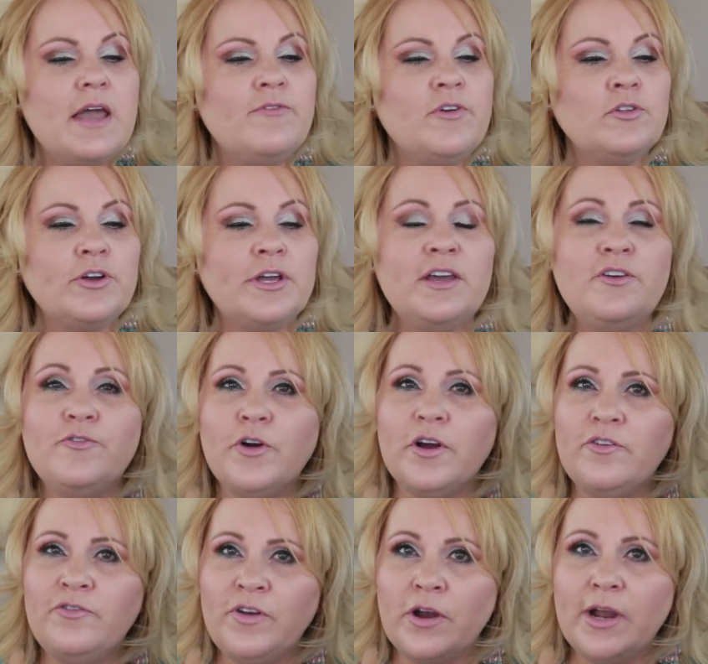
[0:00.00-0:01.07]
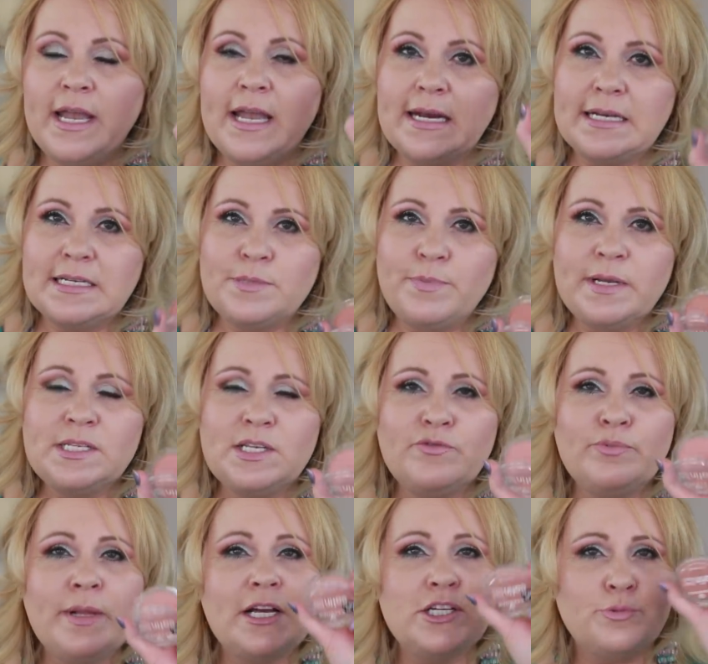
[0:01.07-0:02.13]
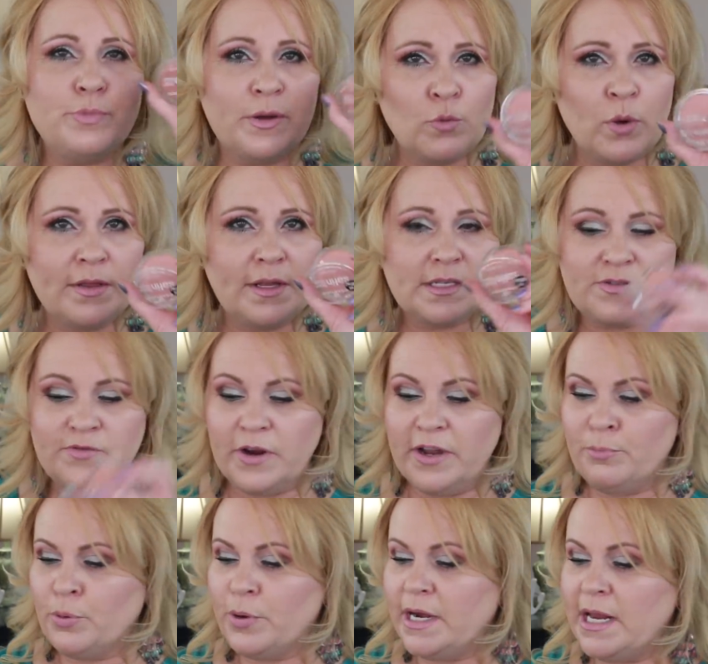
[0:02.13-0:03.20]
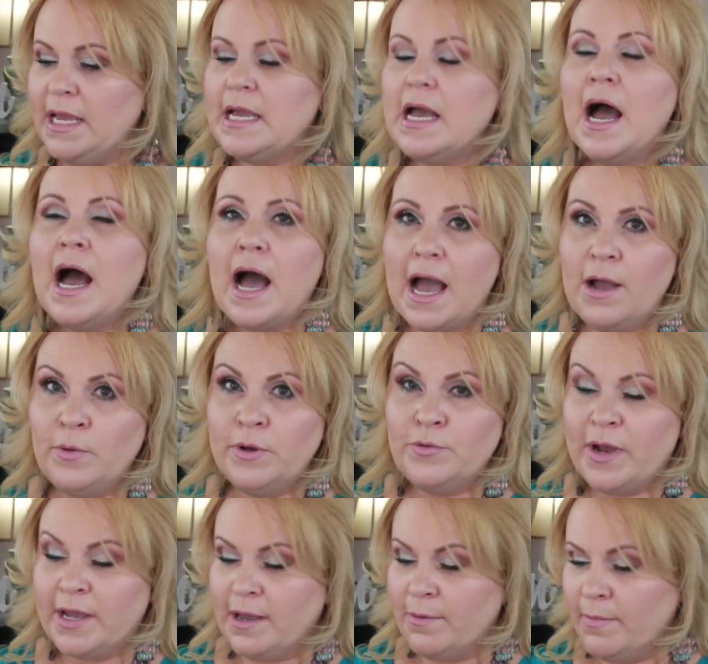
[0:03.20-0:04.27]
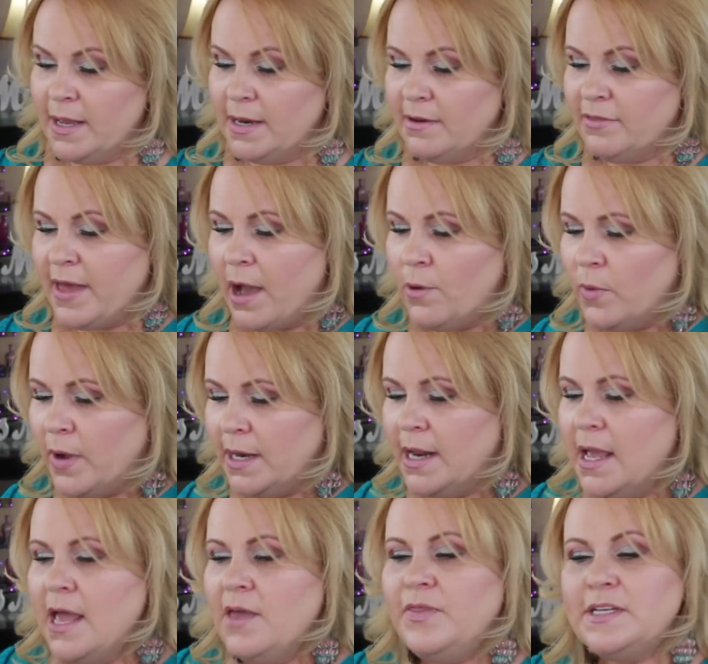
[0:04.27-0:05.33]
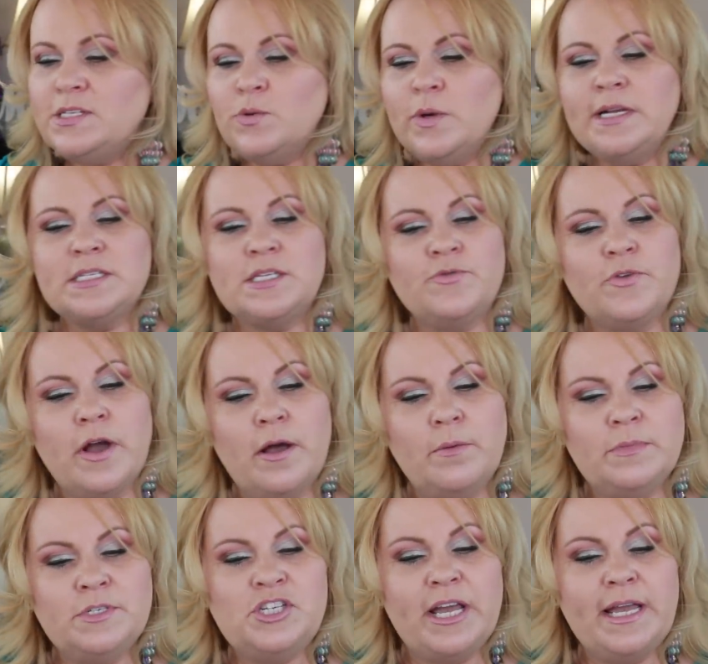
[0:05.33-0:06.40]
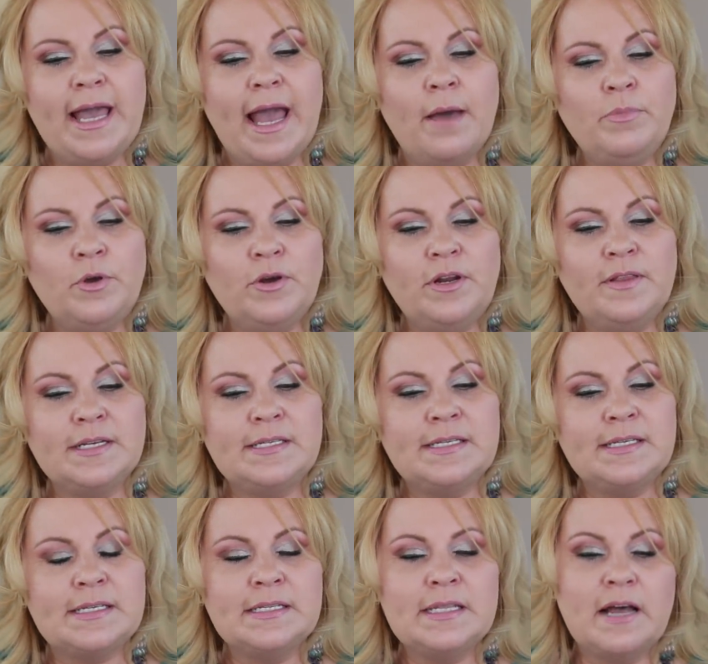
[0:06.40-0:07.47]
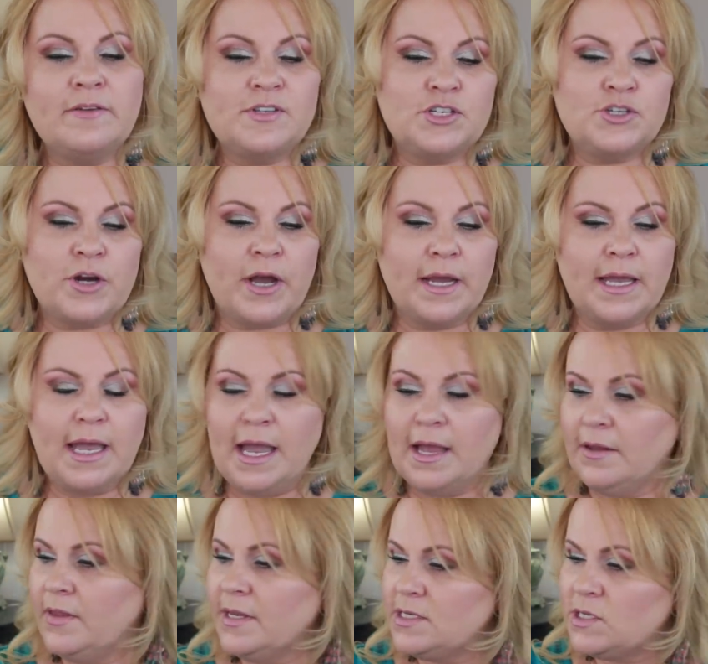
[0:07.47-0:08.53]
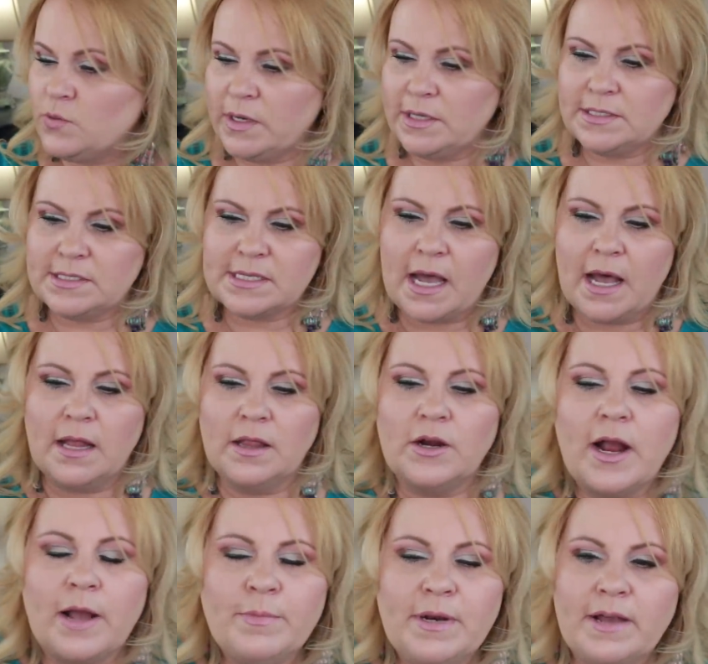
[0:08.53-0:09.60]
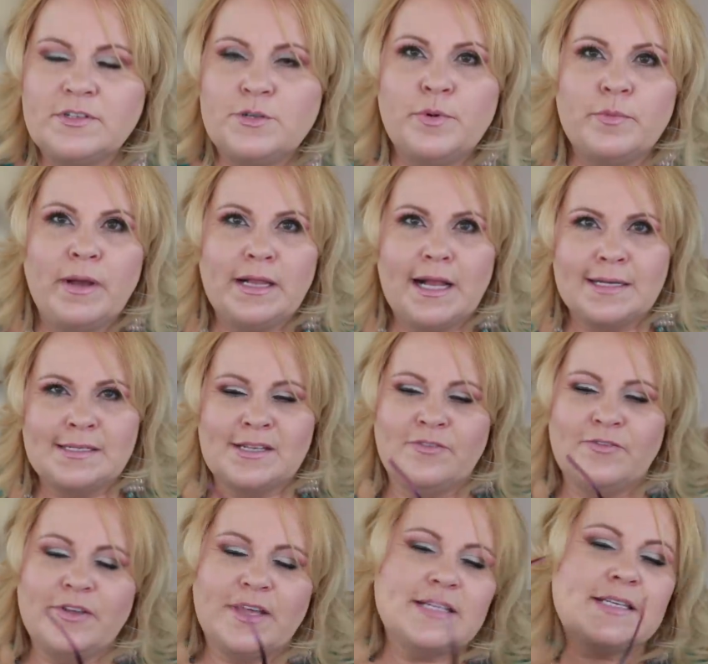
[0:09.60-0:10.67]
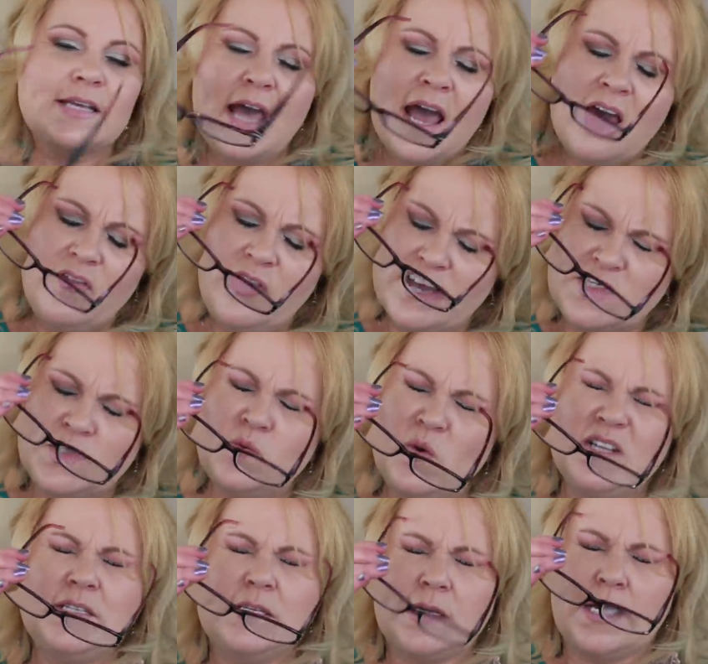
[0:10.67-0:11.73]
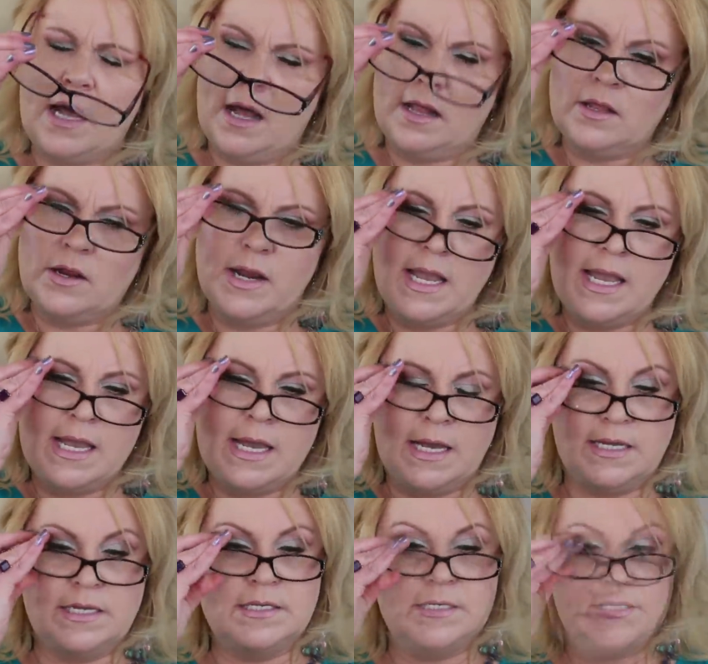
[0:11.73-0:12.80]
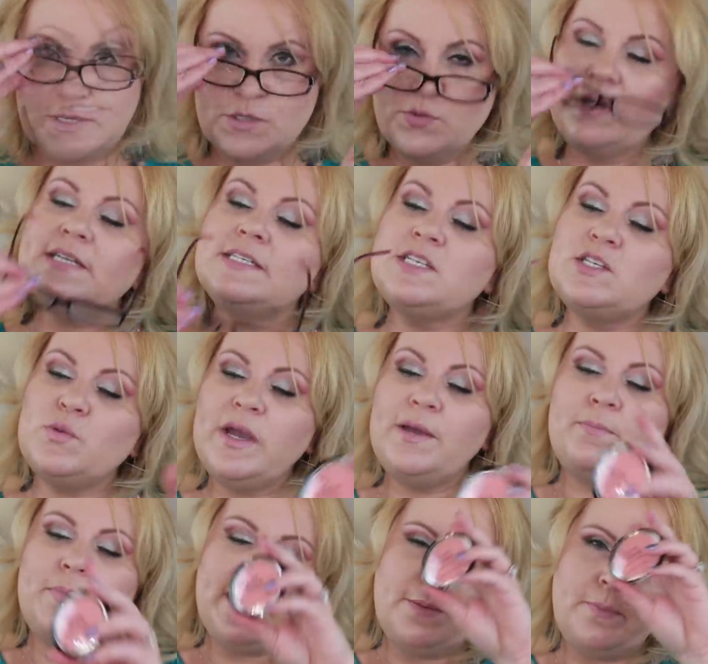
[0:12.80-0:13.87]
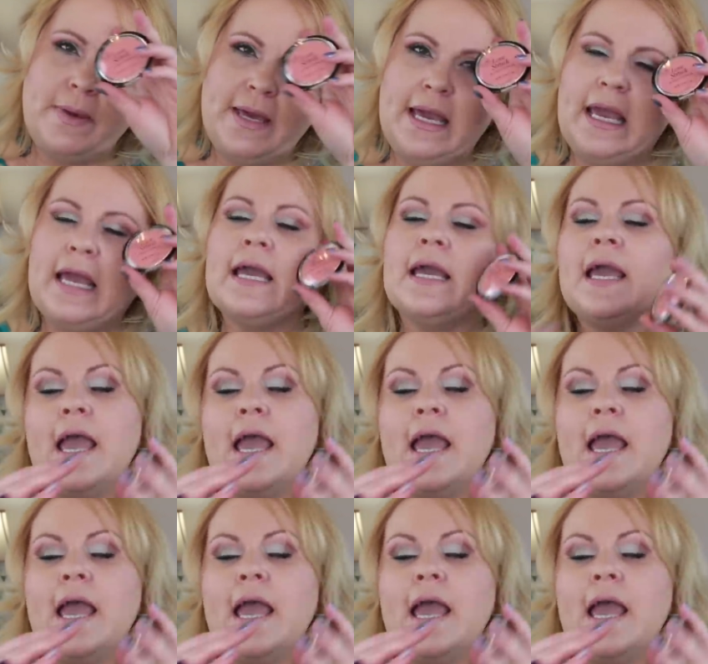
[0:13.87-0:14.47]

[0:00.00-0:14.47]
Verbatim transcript: If you're looking for a very inexpensive blush, but one that's very pretty, I would recommend that one. This one is from J Cat Beauty. This is Love Struck, and this one's color, I'm gonna have to put my glasses on for this. This one's color is, this one is Sweet Pea pink.